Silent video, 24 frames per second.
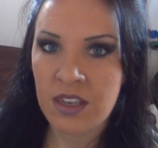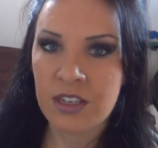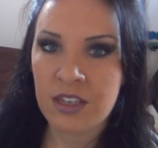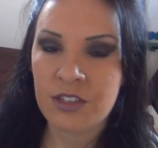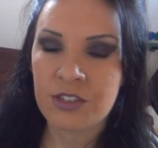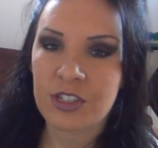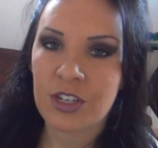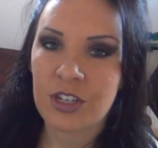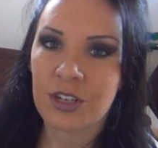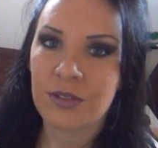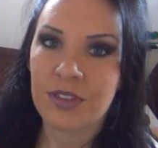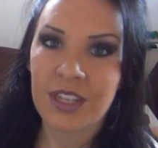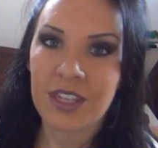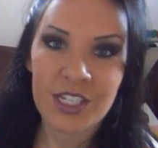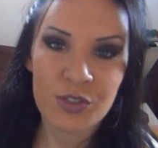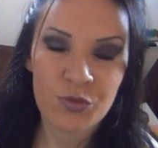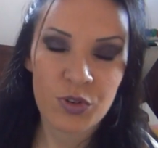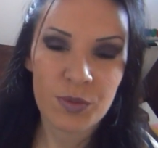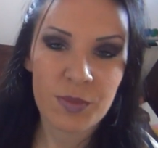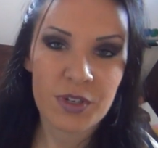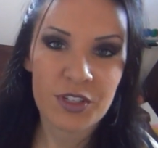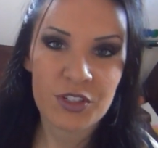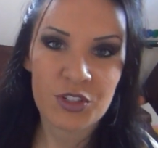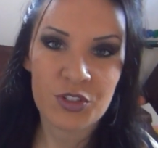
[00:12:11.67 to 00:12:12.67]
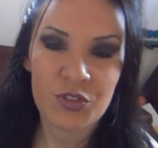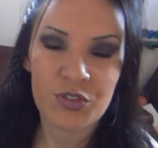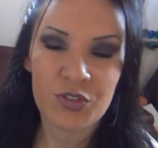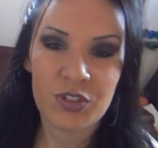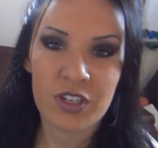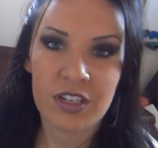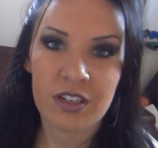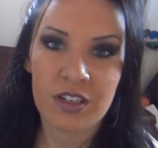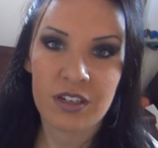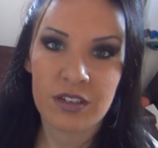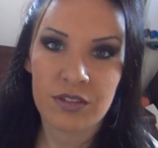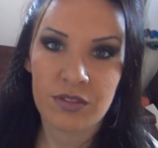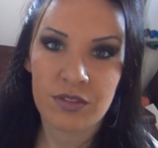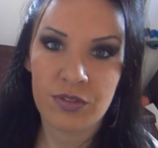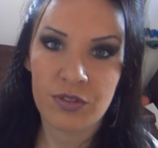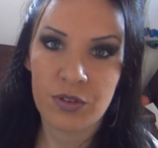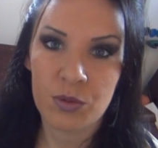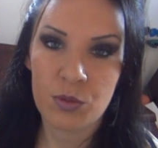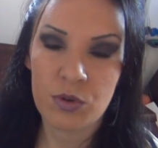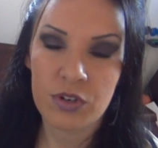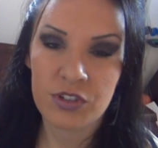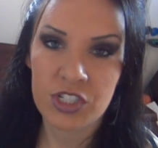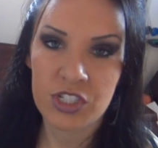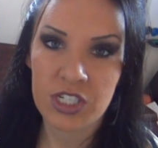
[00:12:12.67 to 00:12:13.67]
So thanks very much for
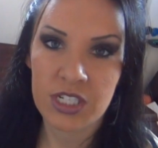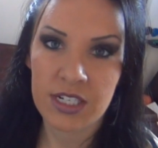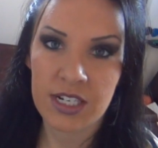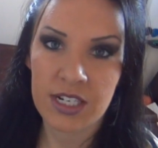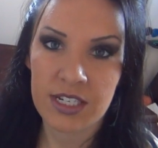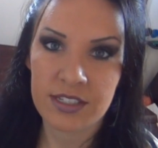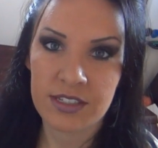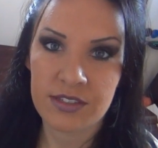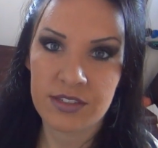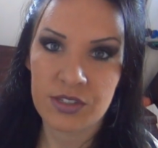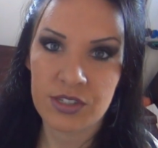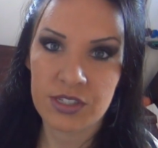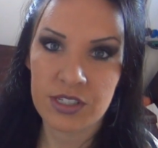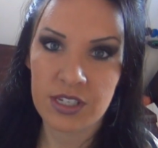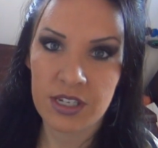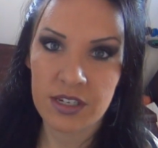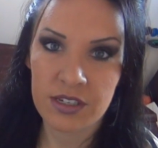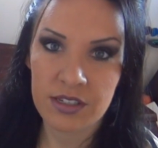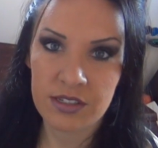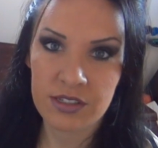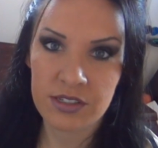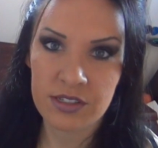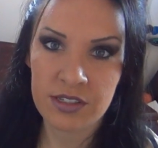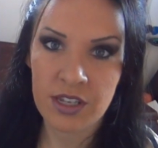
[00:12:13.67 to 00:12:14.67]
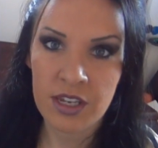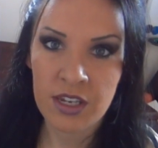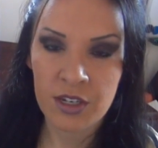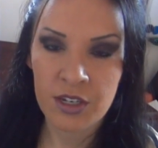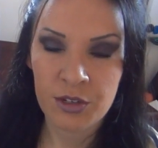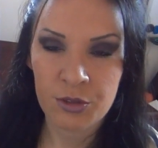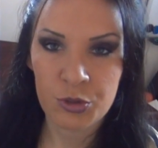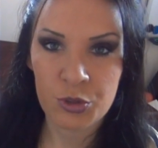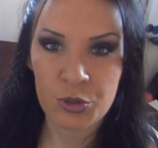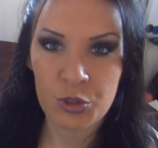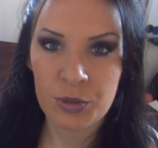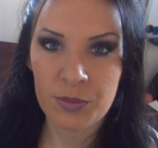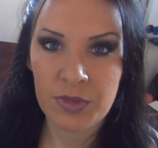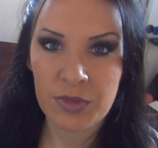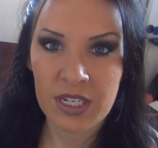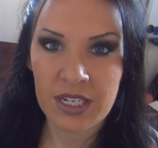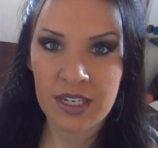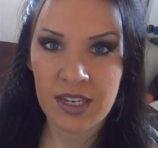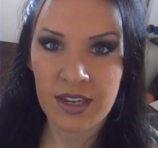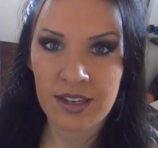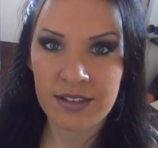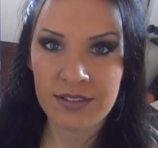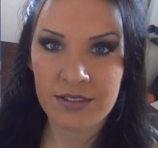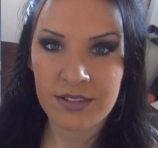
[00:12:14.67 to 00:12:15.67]
watching lesson 6. Join me
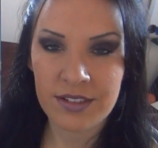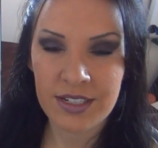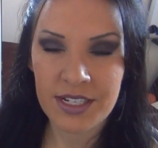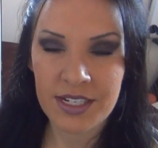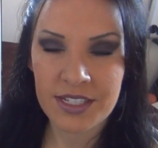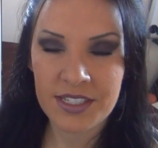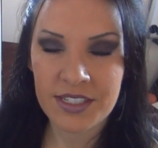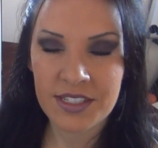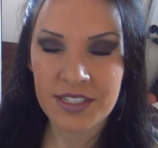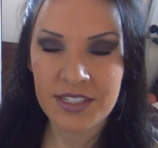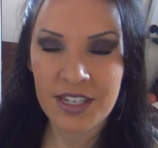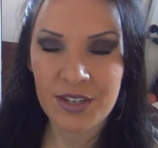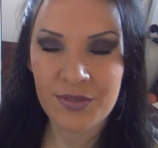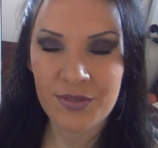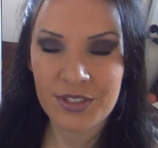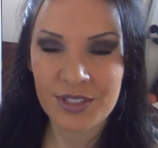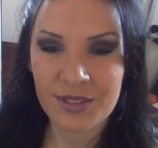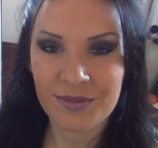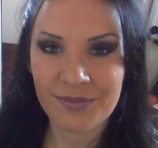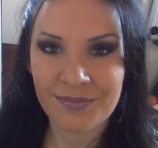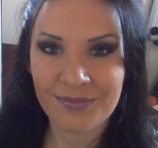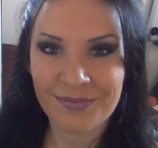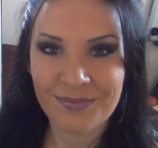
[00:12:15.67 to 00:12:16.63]
again on lesson 7.